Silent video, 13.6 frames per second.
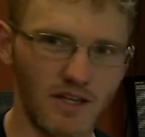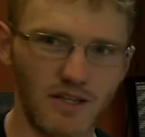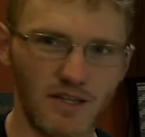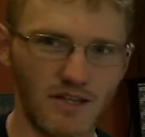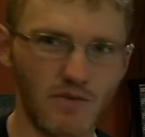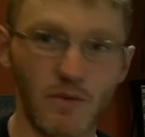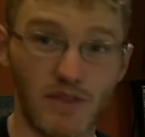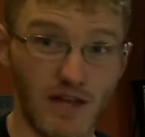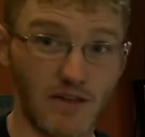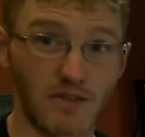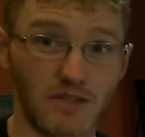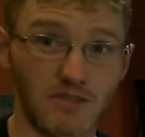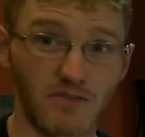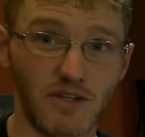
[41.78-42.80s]
even without
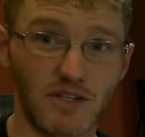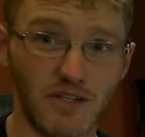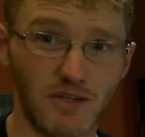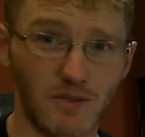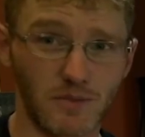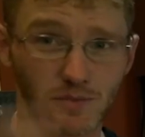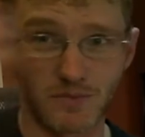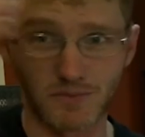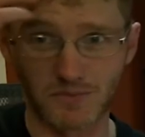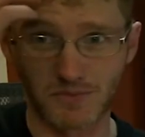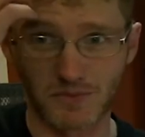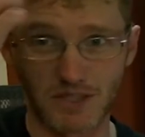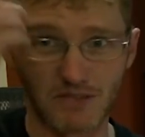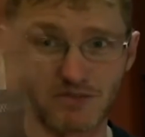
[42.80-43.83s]
this video,
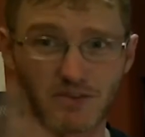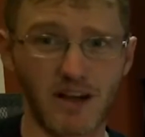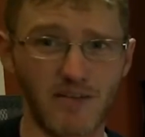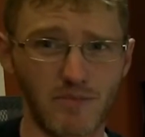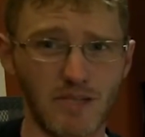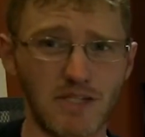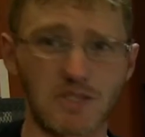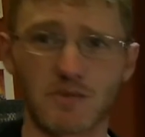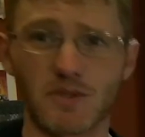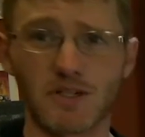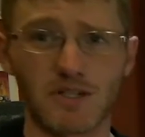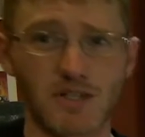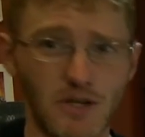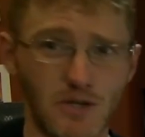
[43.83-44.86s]
within 5 minutes you would
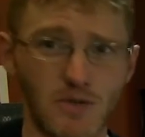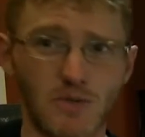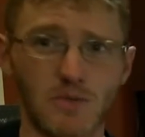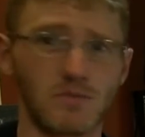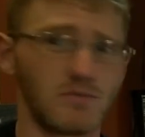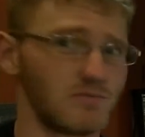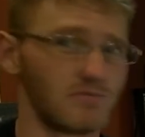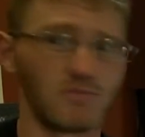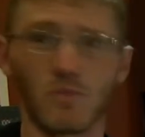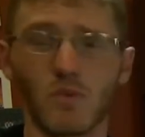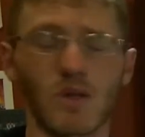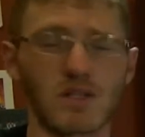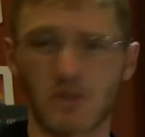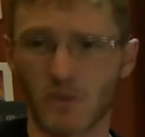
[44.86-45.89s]
know
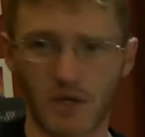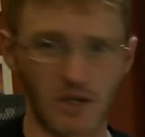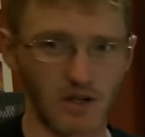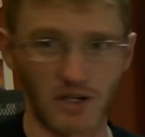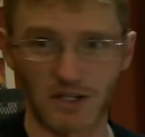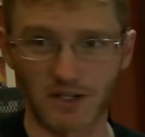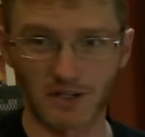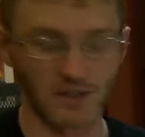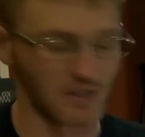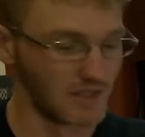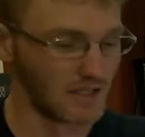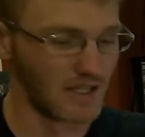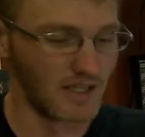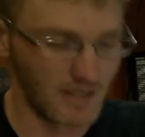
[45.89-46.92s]
what's going on here.
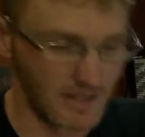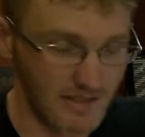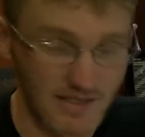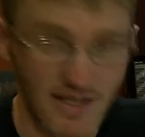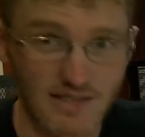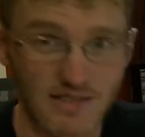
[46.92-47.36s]
It's that